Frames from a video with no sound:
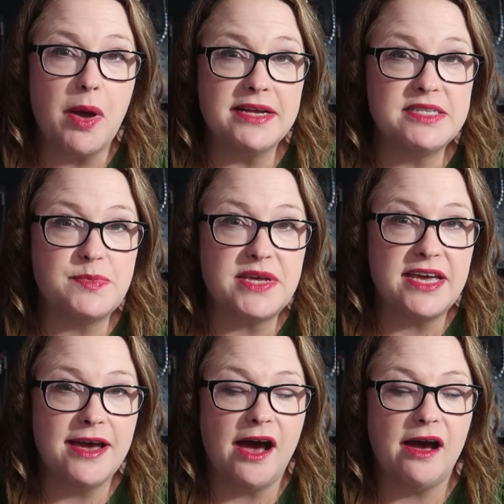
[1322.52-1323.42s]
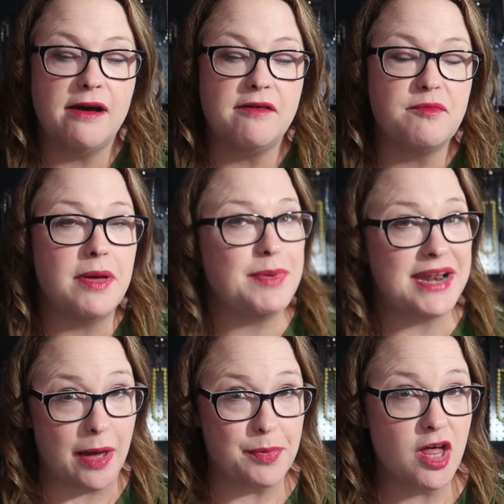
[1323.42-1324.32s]
reminds me of maybe
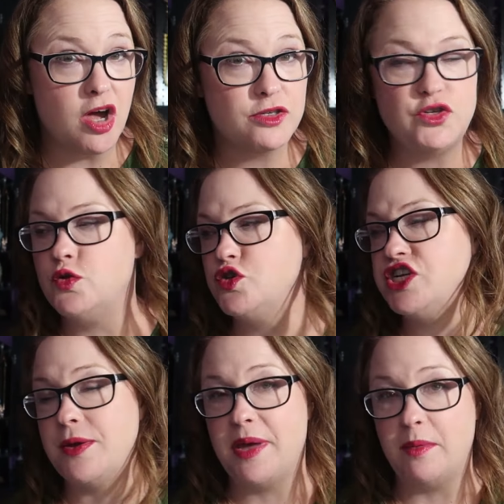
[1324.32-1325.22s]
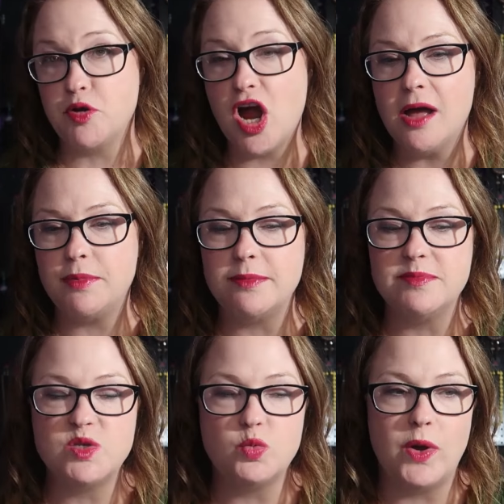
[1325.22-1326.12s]
an epilogue to Champagne
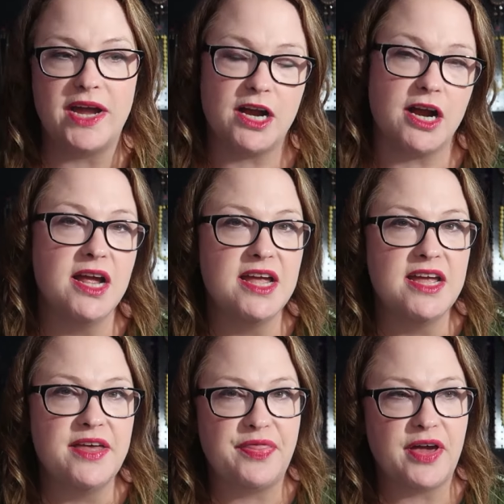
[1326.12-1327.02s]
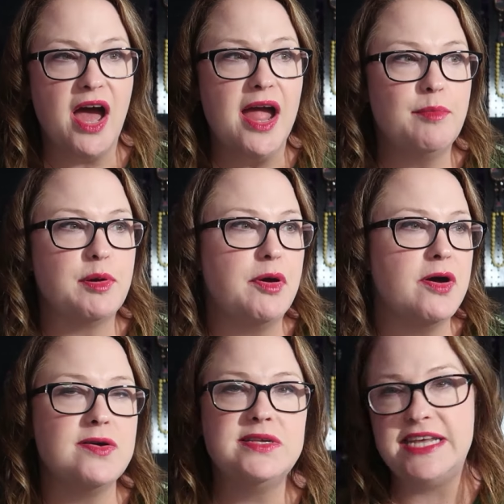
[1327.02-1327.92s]
Problems where the guy
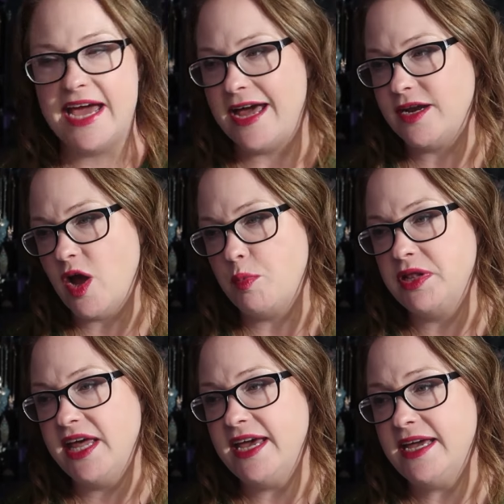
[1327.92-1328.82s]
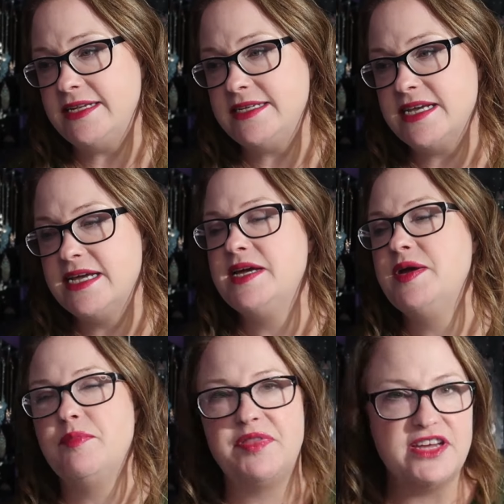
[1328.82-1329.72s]
proposed, he had it all planned,
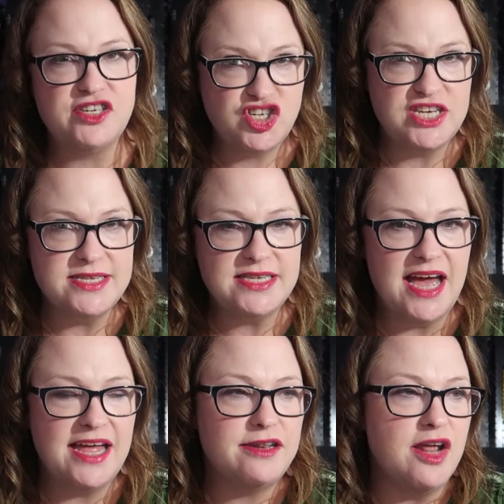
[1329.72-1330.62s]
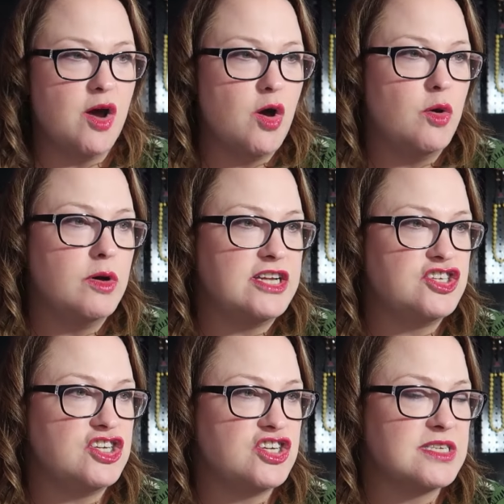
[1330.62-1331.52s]
but then she said no and
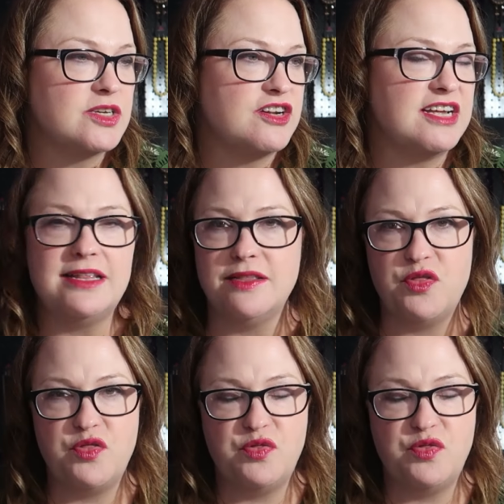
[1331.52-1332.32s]
she just couldn't